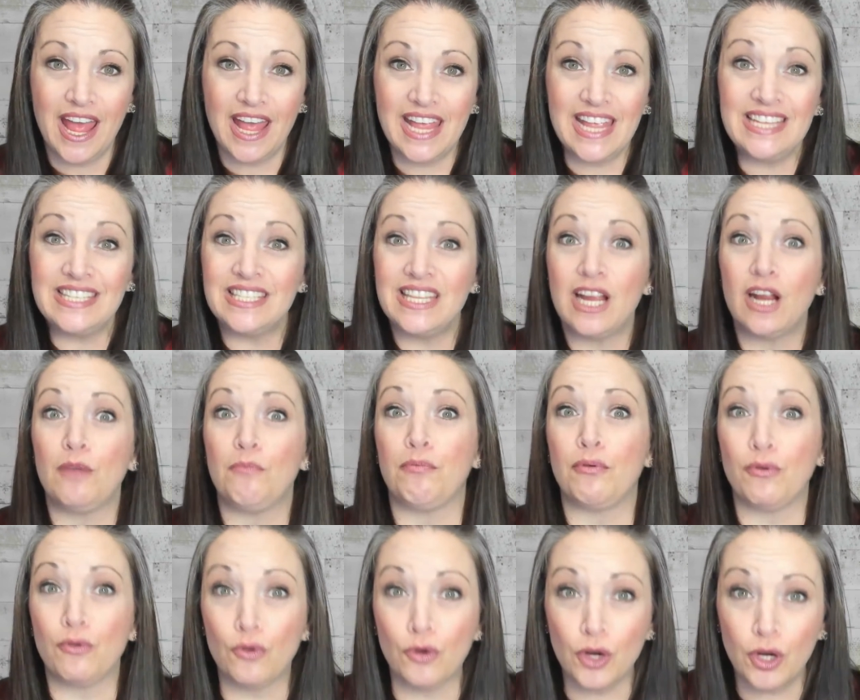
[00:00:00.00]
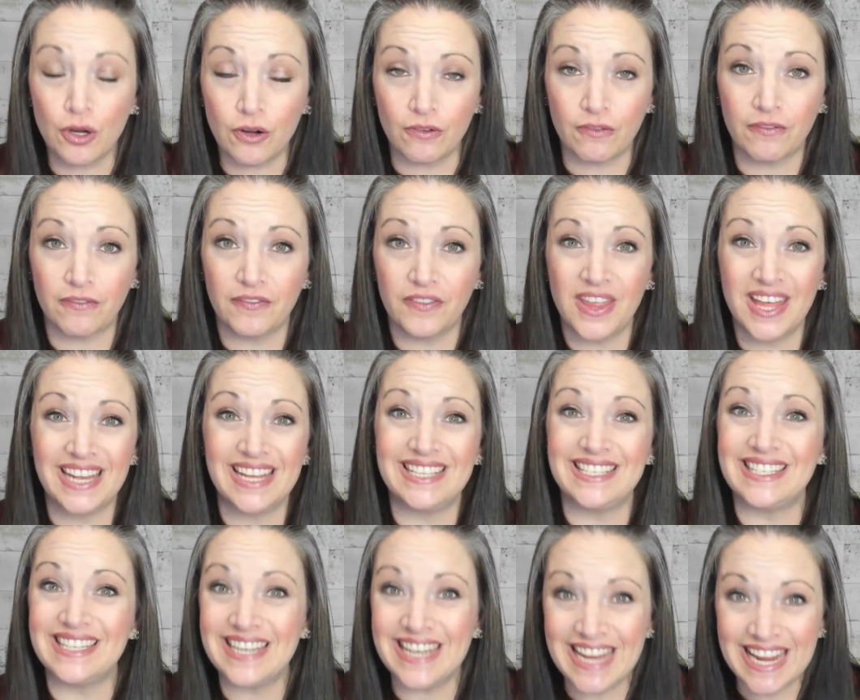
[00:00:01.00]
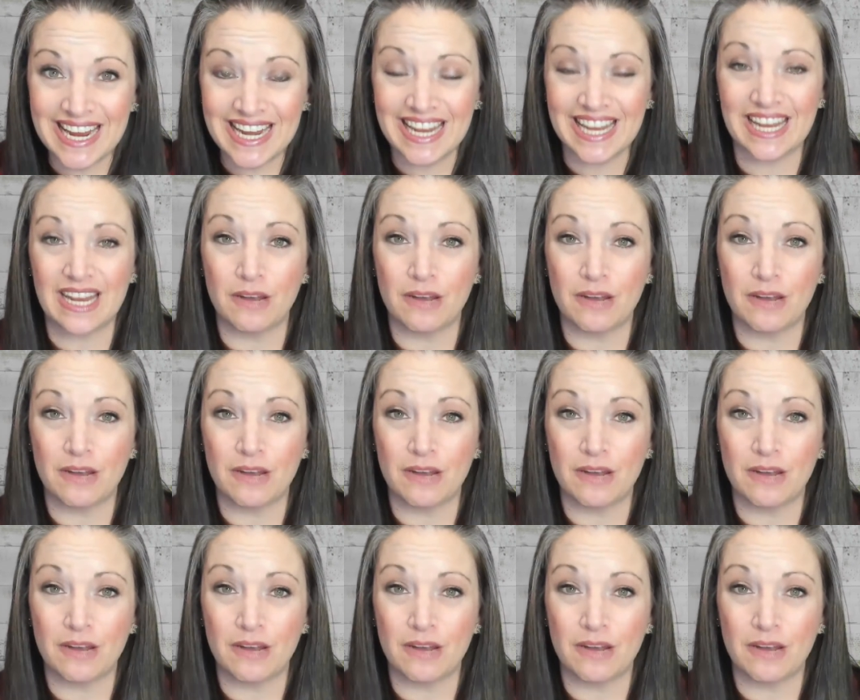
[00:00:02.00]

Is there proof that it's needed